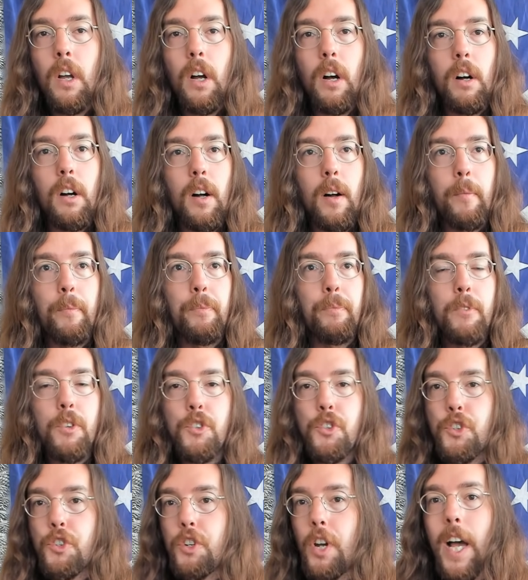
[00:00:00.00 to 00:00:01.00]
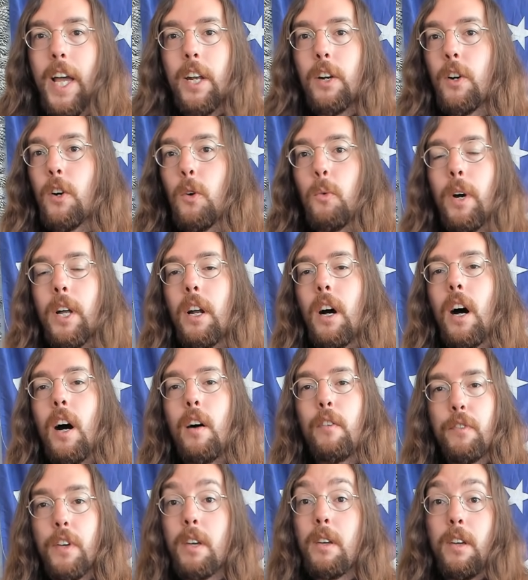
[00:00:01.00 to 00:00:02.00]
Um, Steiner went
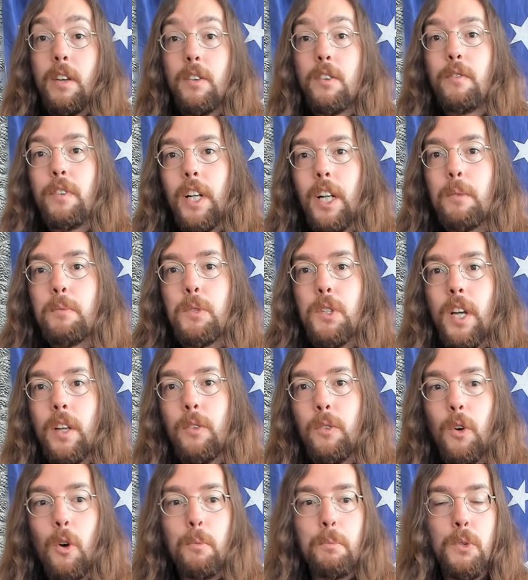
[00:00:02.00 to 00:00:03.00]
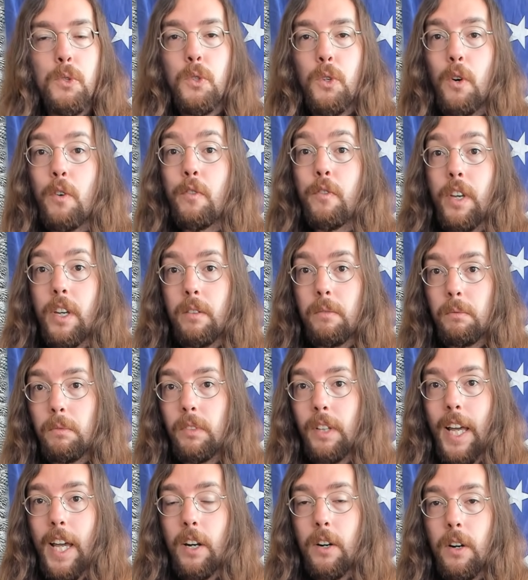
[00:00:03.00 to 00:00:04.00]
off. He, he developed Anthroposophy
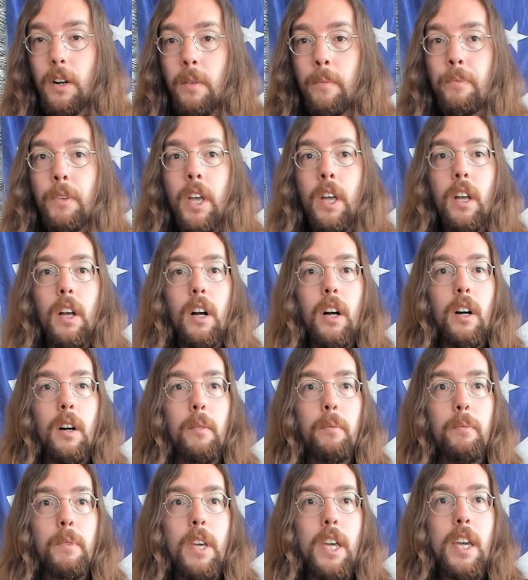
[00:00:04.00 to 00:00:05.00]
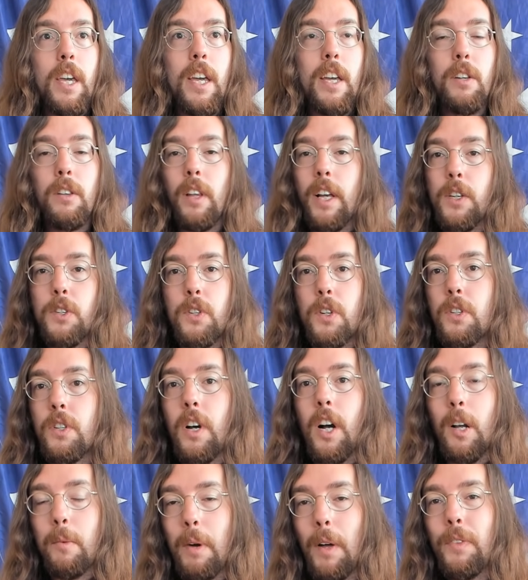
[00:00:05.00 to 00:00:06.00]
later. Um, he, he likes to
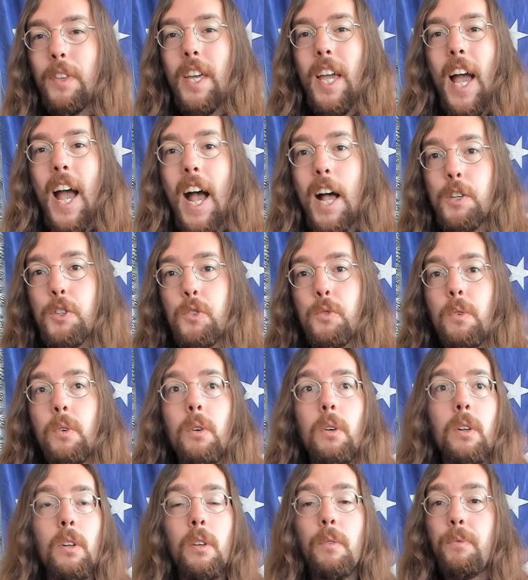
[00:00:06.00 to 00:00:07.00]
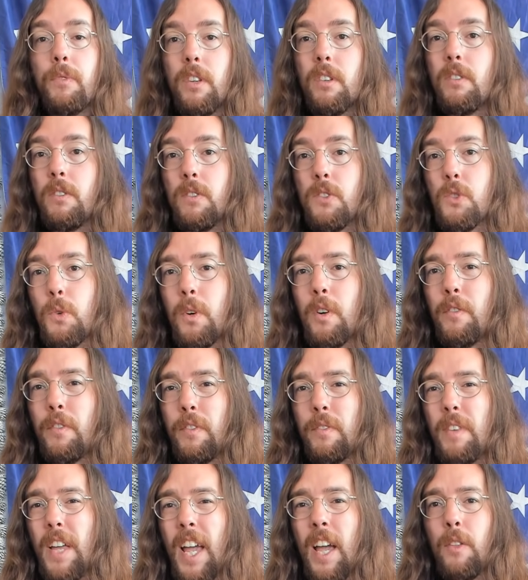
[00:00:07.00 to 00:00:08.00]
talk about the astral, sort
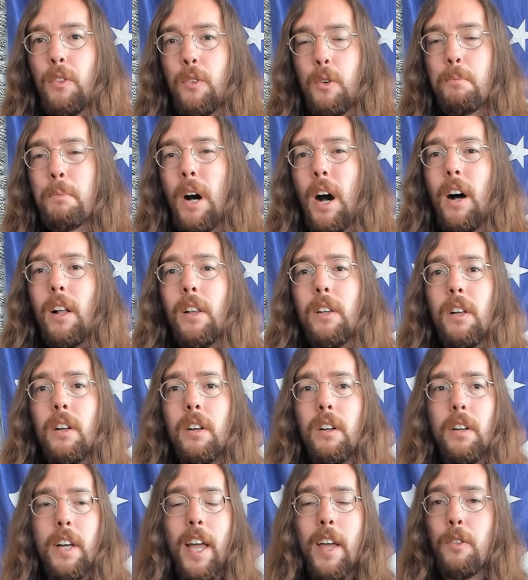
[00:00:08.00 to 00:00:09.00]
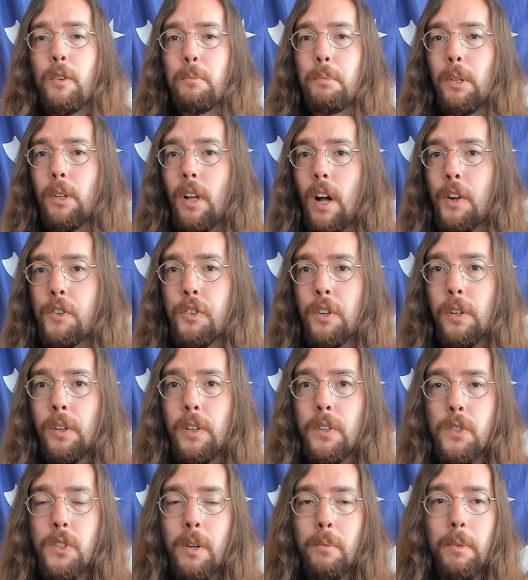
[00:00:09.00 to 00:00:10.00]
of uh, anthropological
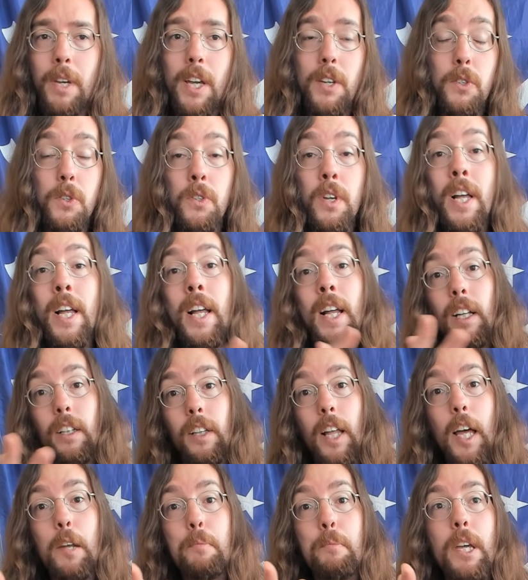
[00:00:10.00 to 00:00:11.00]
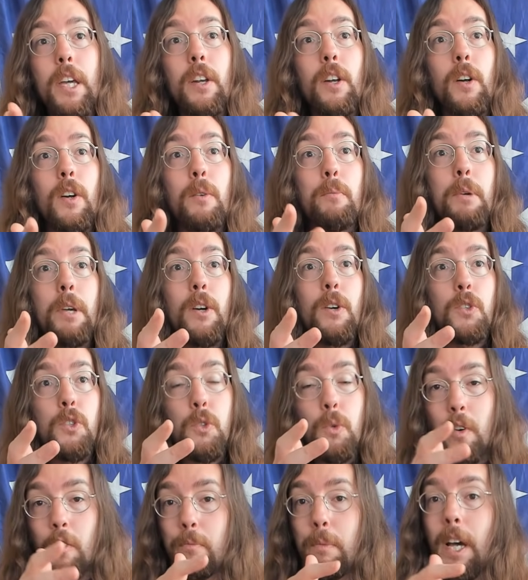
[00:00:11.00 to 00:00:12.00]
in some cases. Leadbeater appears
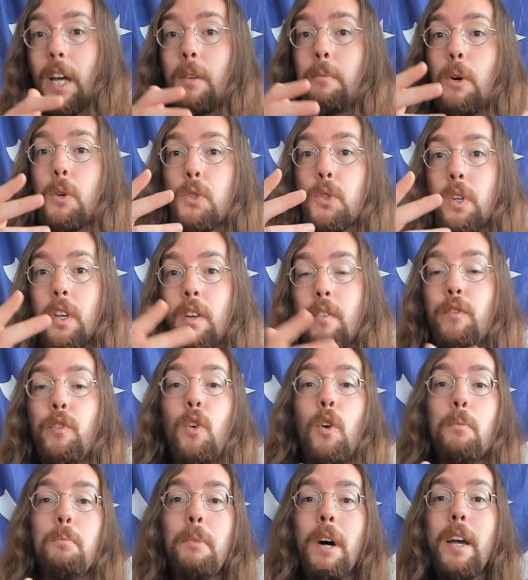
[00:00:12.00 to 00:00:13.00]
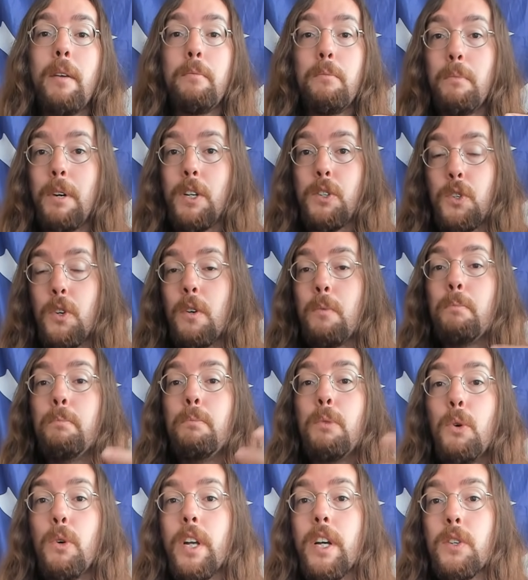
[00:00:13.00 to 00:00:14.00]
to have been mostly informed by, by certain
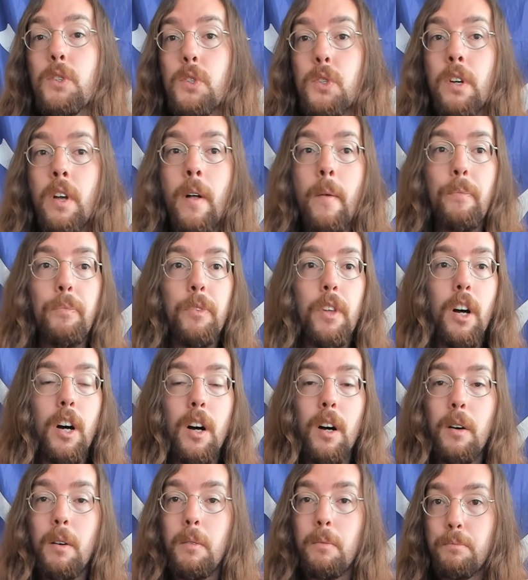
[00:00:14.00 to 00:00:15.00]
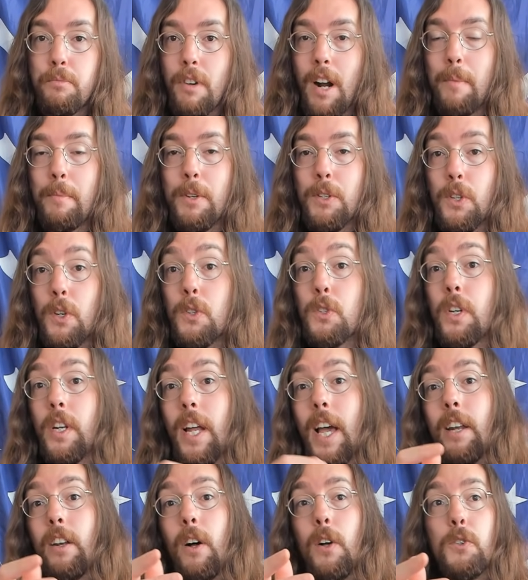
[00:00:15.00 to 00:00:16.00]
Buddhist uh, premises and,
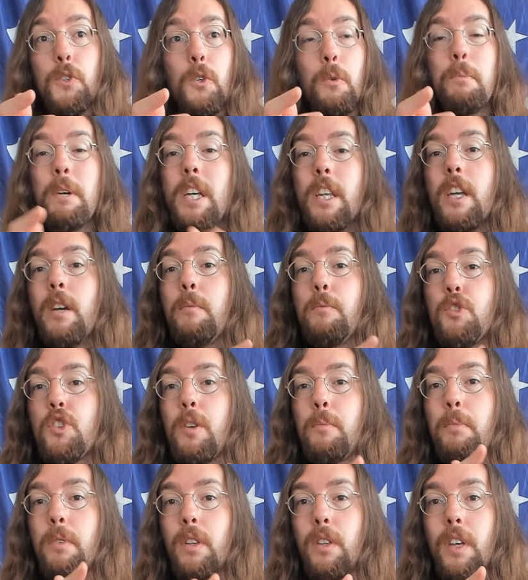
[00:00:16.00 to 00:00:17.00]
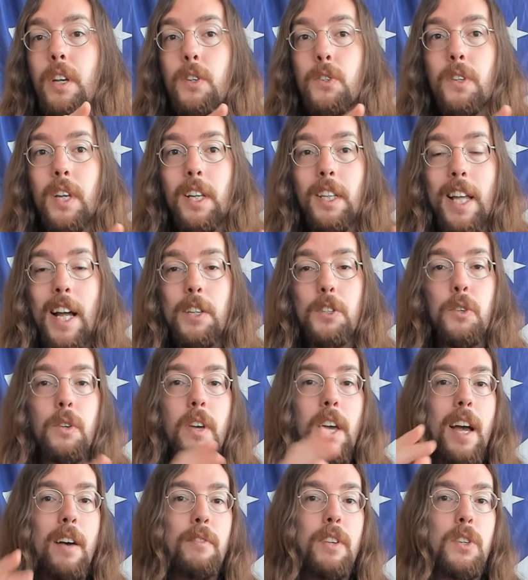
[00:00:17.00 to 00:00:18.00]
and also mediumship and things like that. So
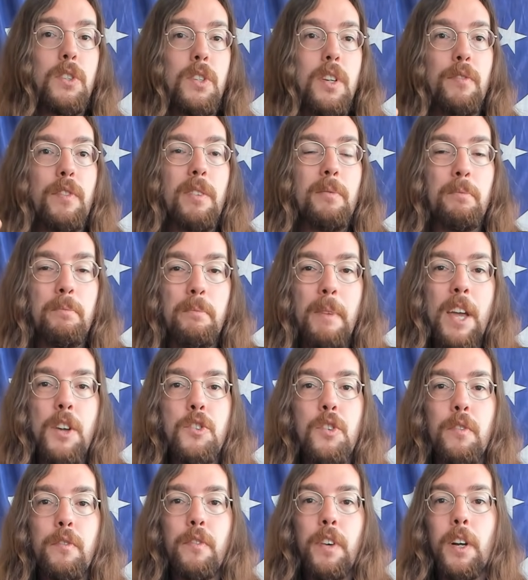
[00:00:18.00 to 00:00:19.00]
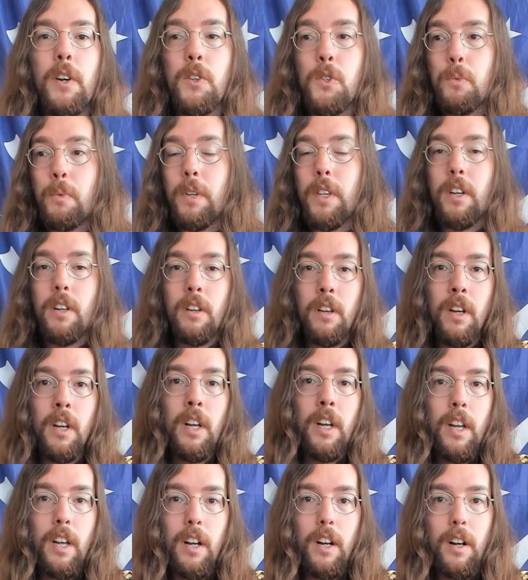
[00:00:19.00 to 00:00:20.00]
you have these different major figures within
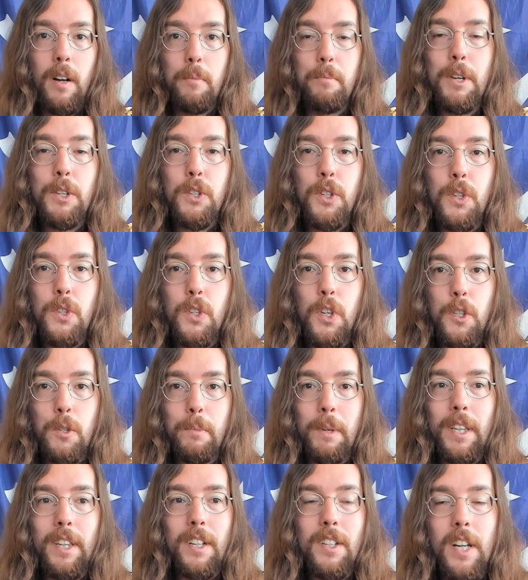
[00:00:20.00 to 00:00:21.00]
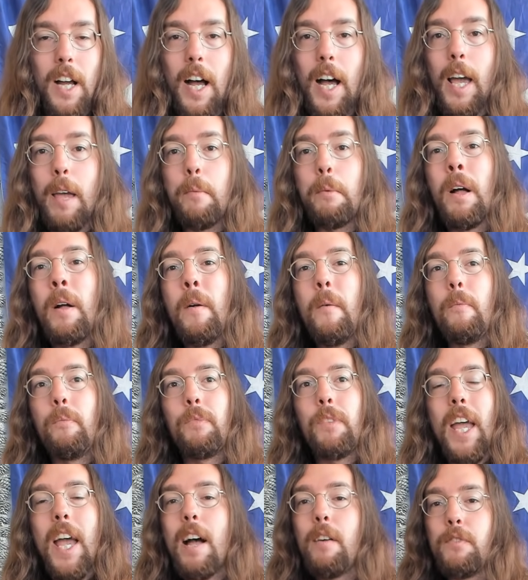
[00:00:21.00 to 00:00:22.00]
uh, mysticism at the time.
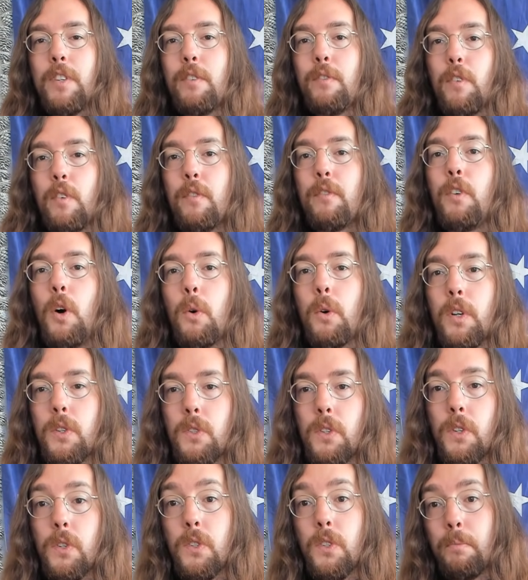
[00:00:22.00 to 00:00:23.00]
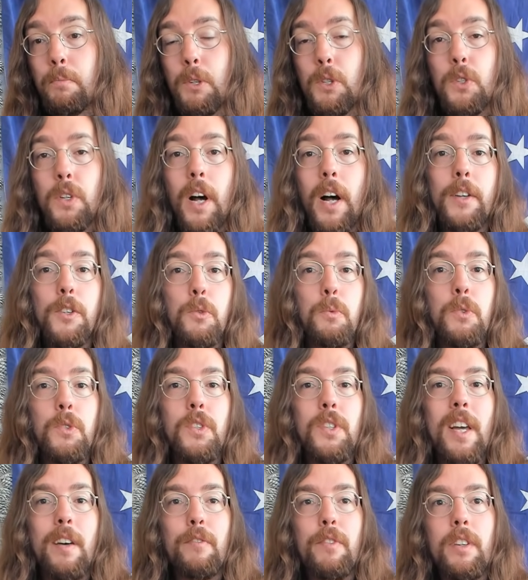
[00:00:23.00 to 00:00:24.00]
They have different focuses. Besant was
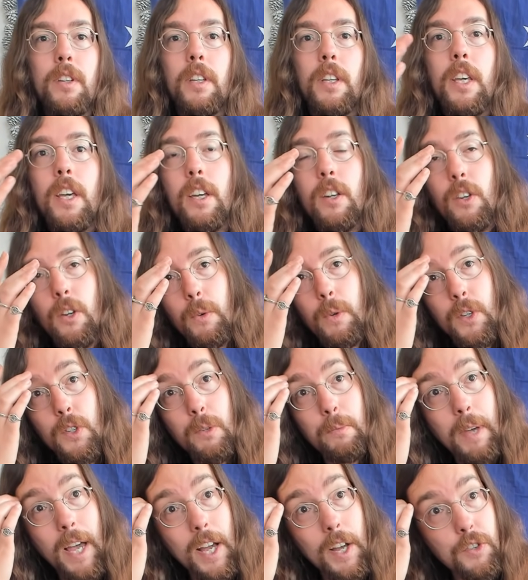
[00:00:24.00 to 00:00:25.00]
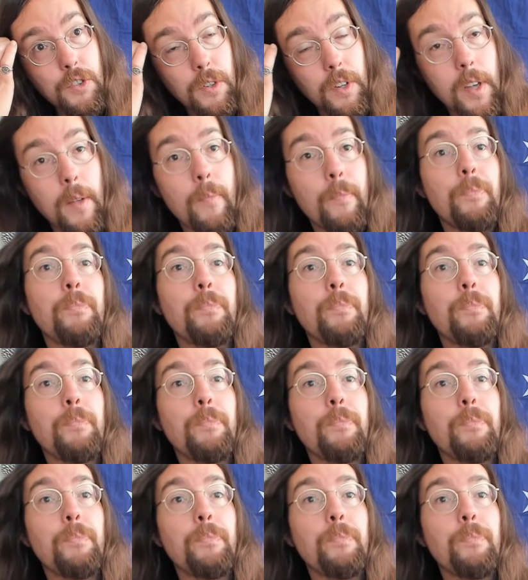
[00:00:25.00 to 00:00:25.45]
definitely Hinduism, actually.